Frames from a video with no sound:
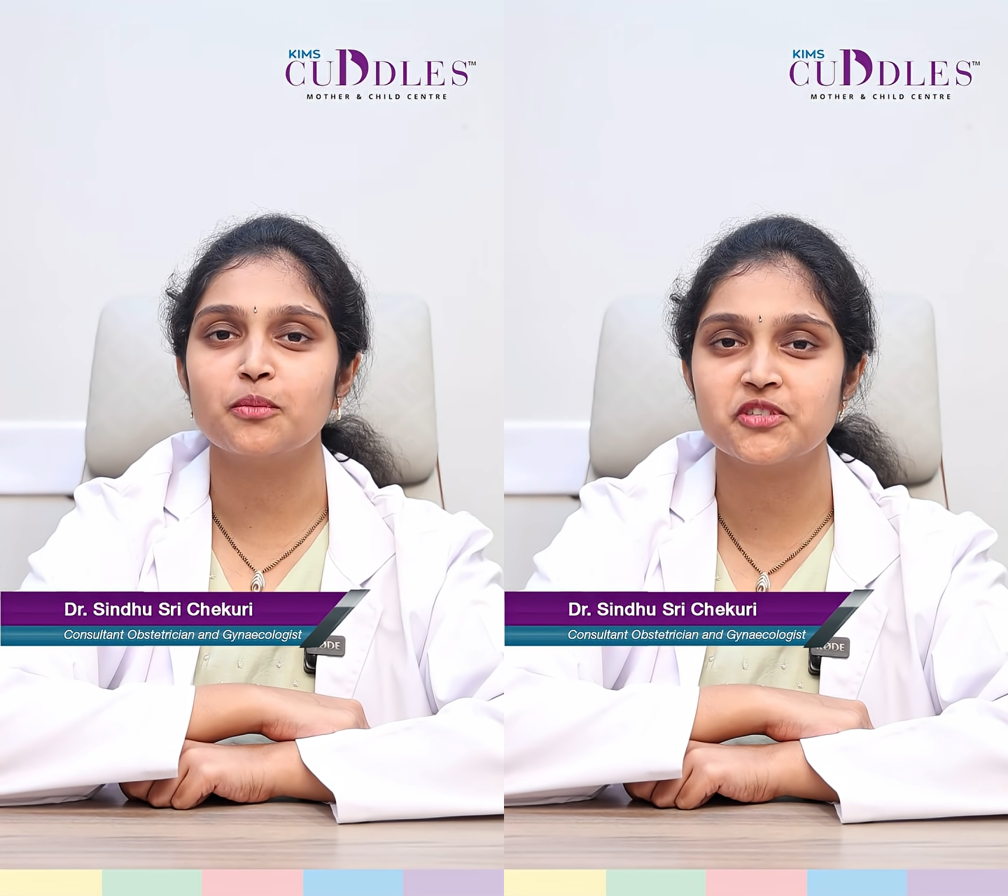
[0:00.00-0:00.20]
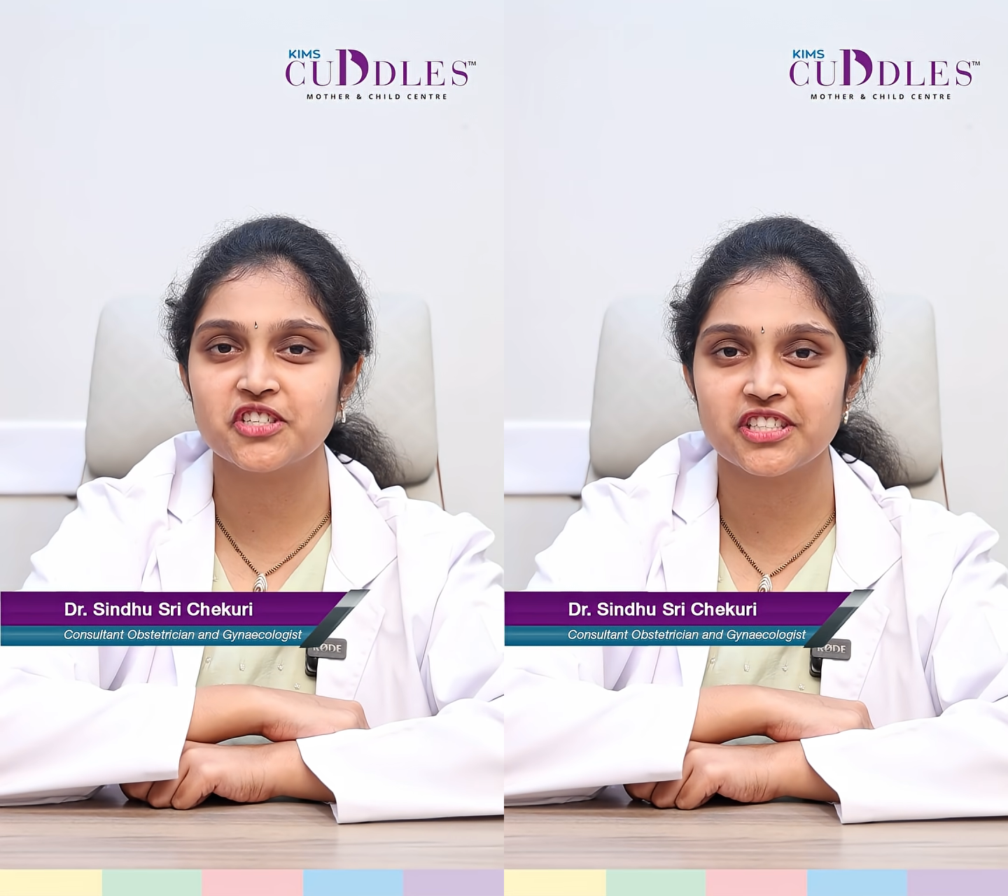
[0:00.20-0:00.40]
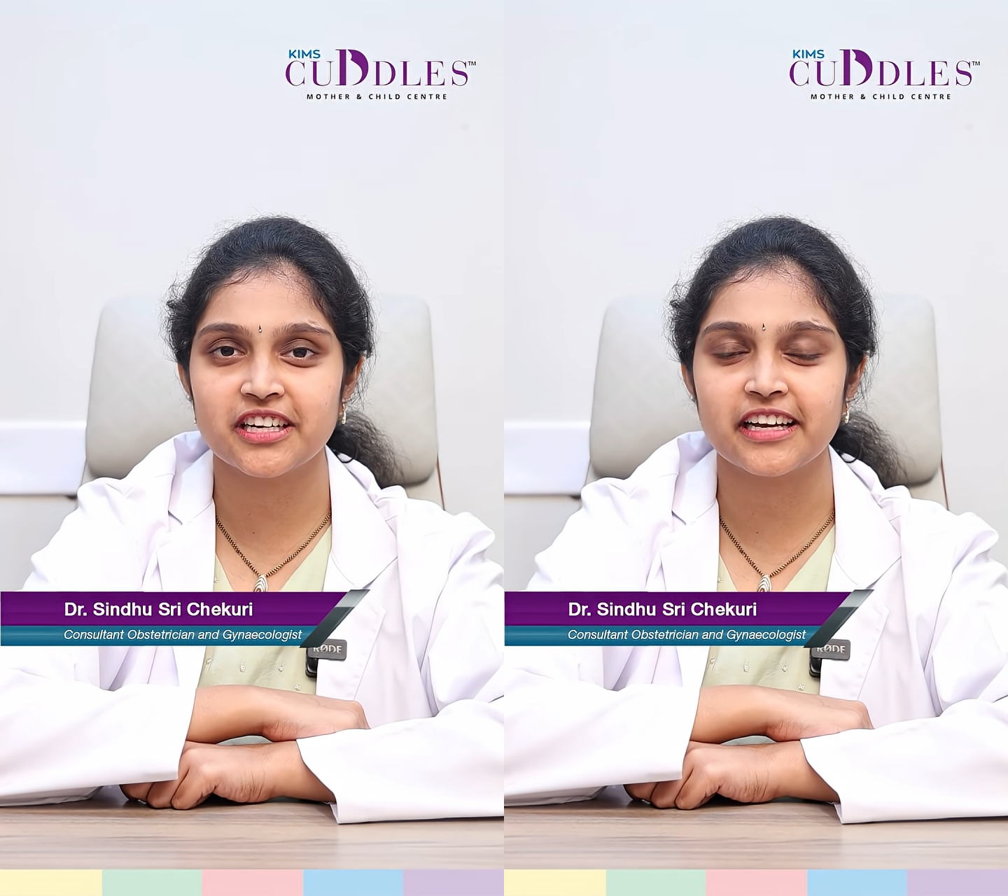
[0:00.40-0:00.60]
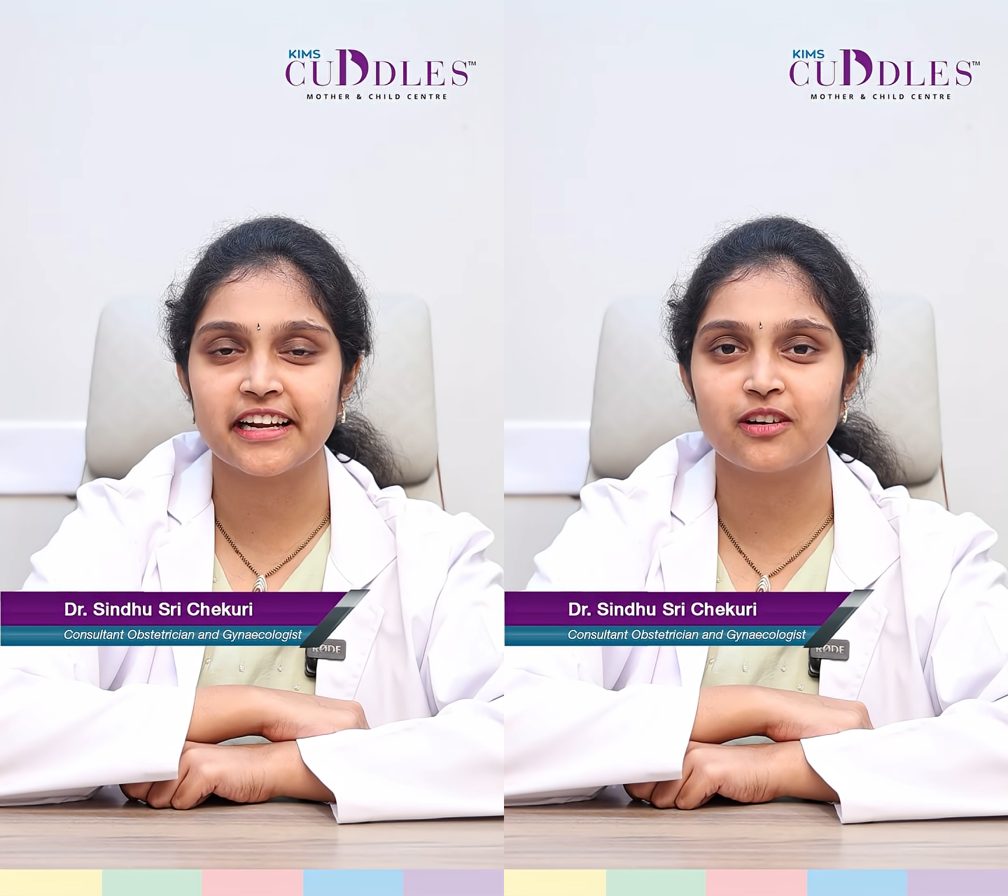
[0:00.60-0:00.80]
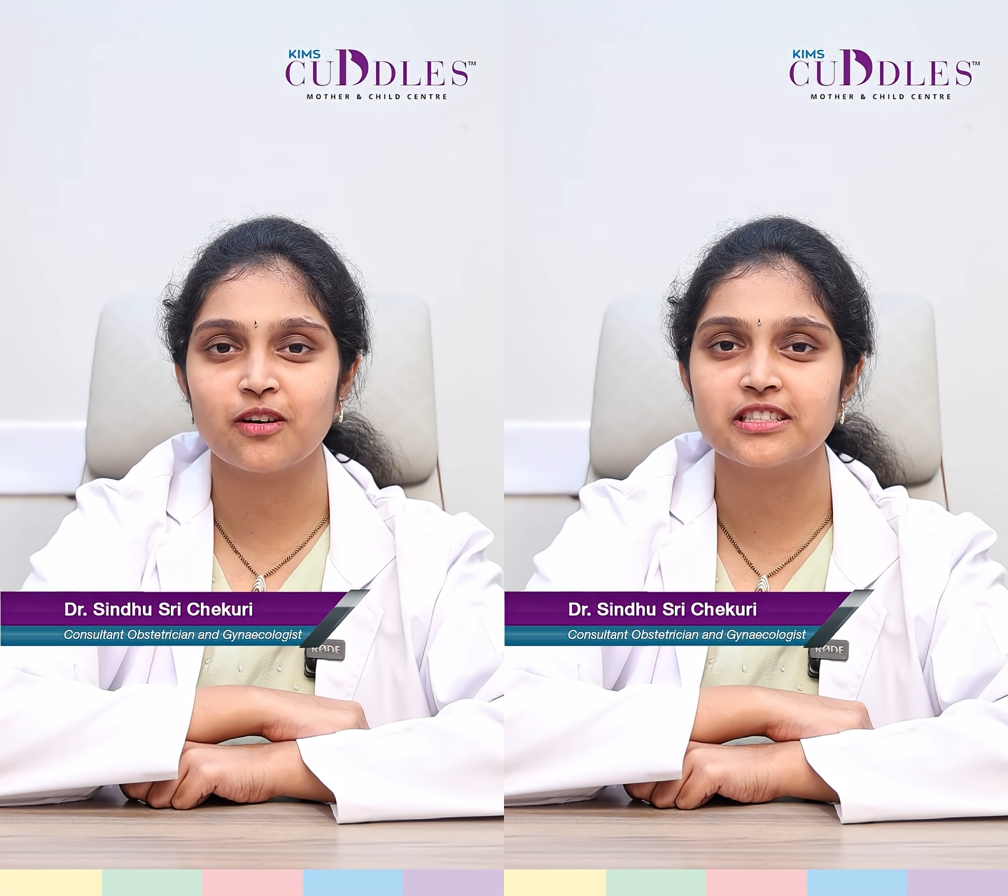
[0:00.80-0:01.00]
obstetrician and
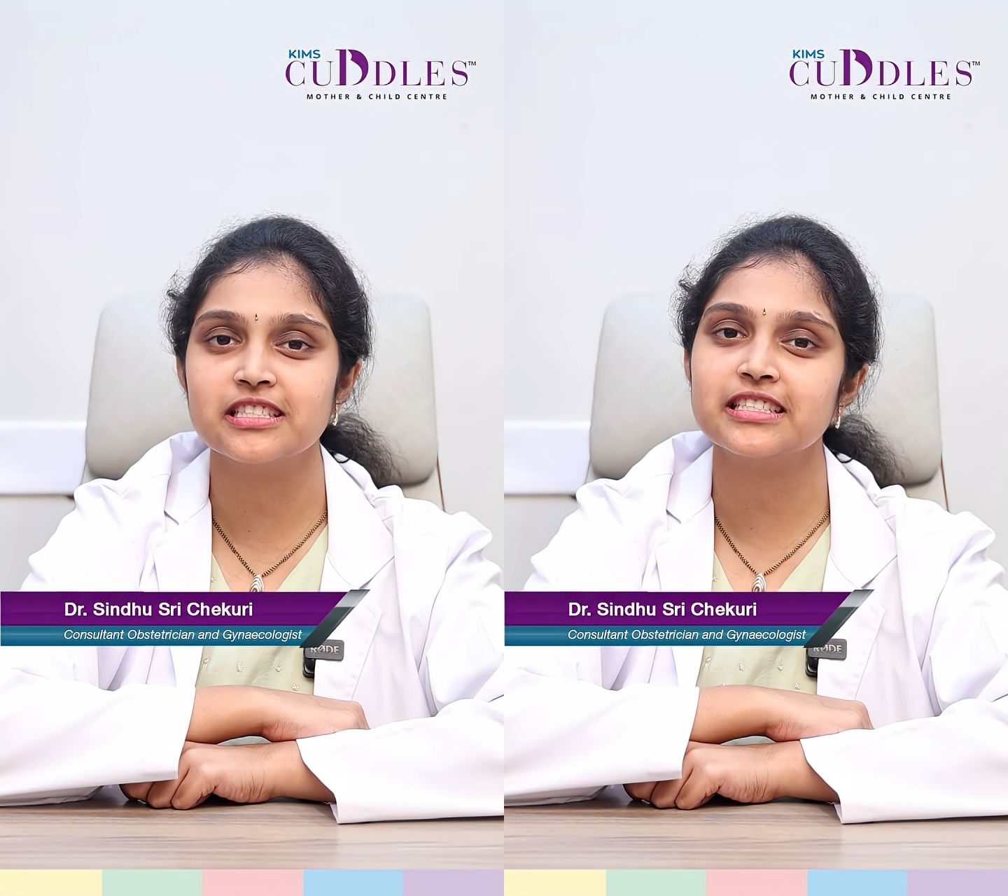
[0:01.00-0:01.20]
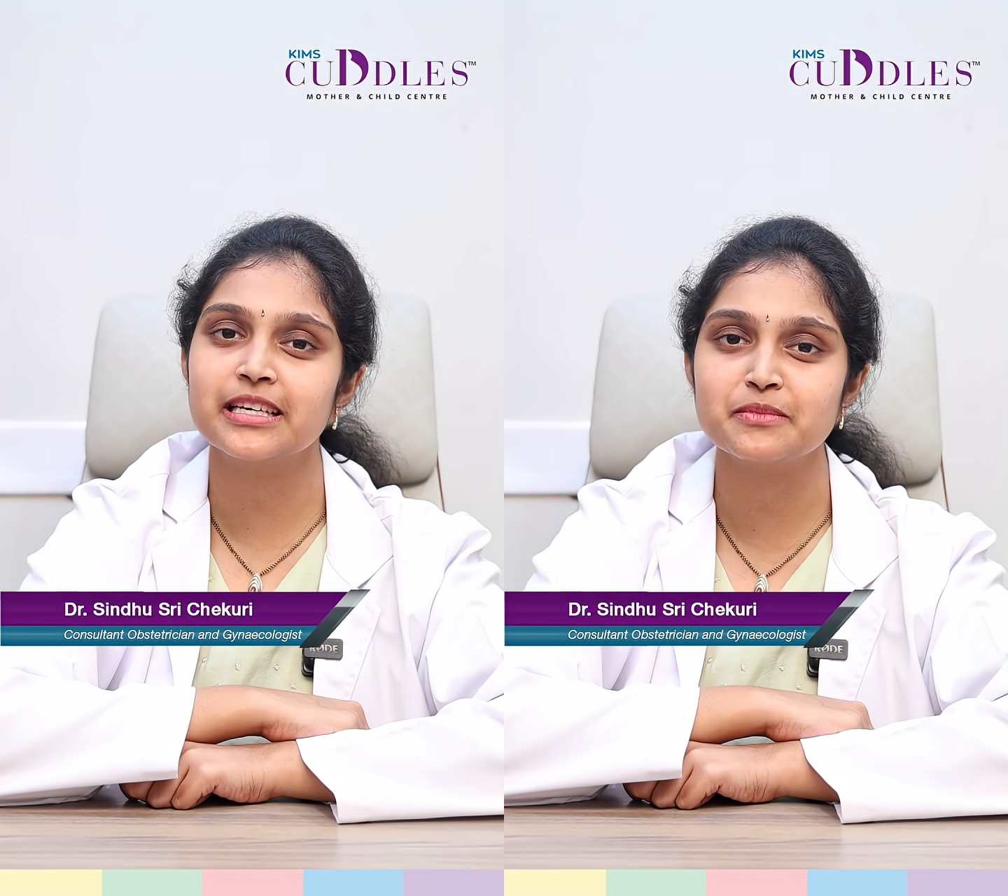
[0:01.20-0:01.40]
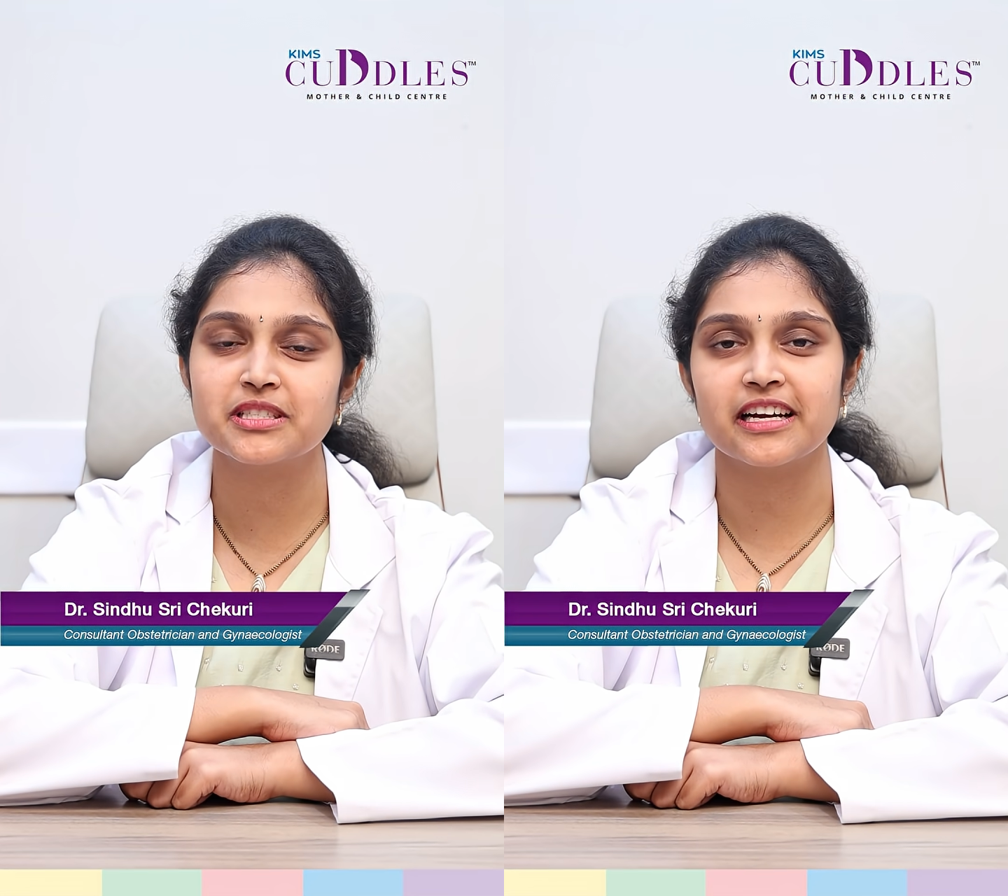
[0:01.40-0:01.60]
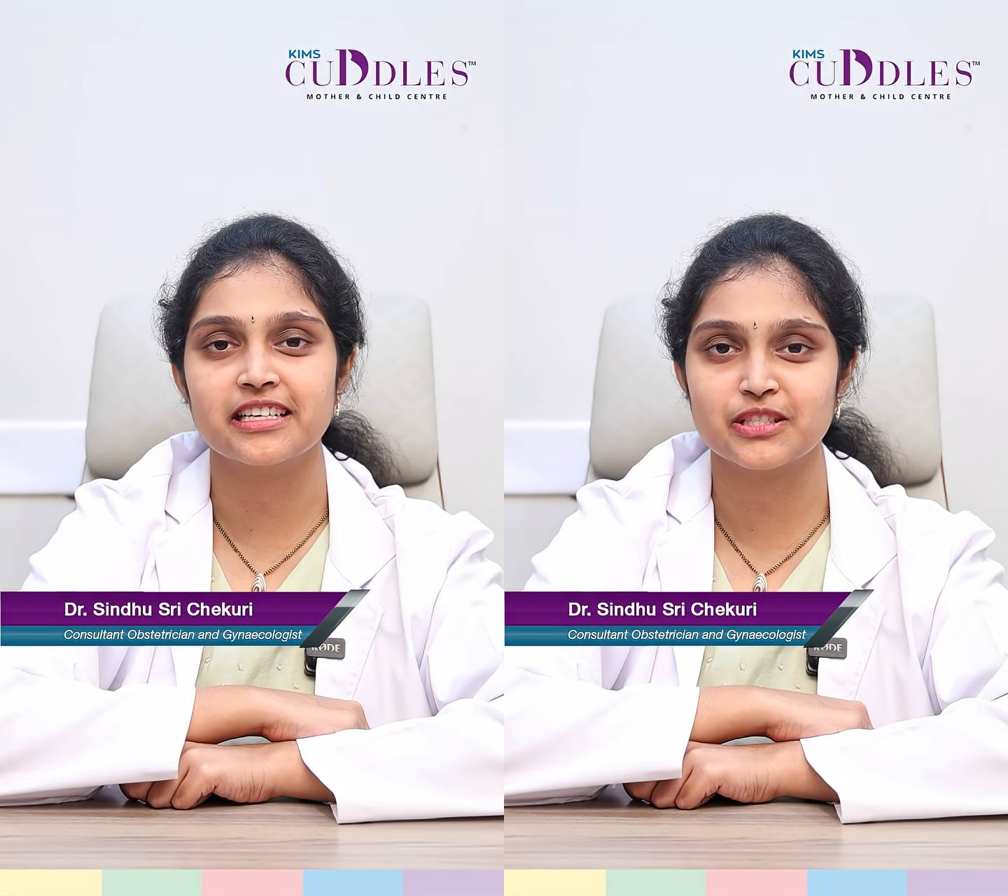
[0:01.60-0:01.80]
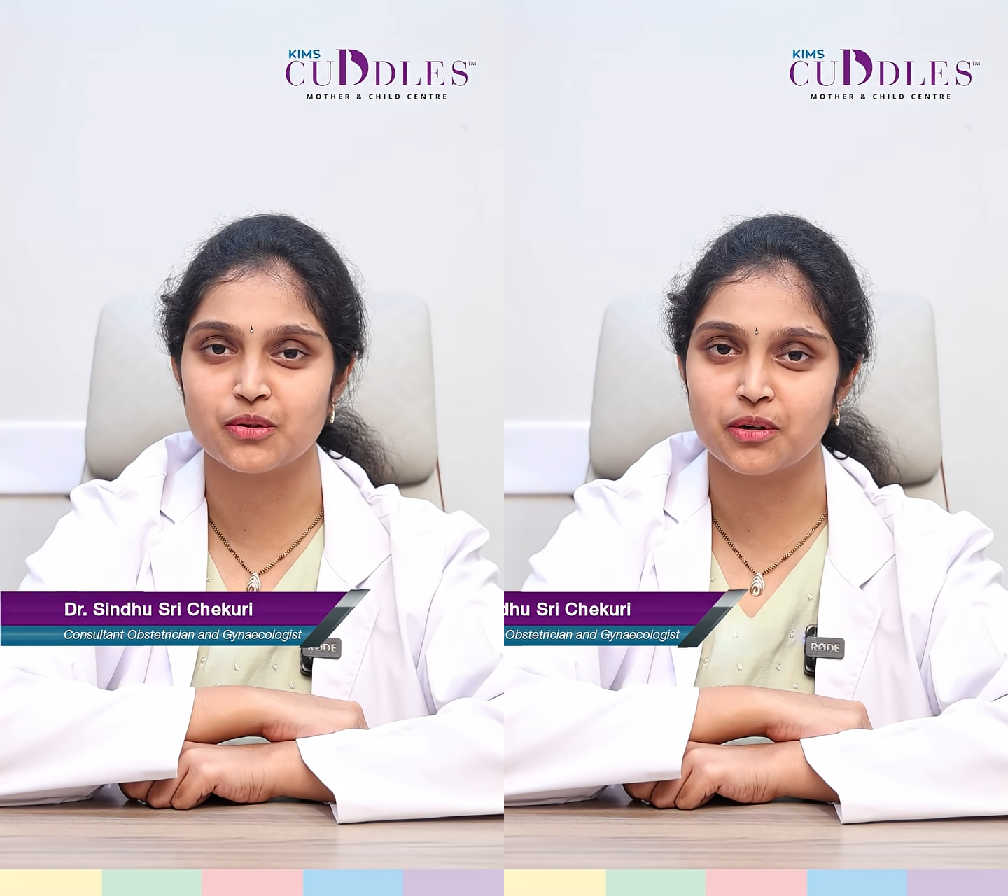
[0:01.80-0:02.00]
gynecologist, KIMS Cuddles,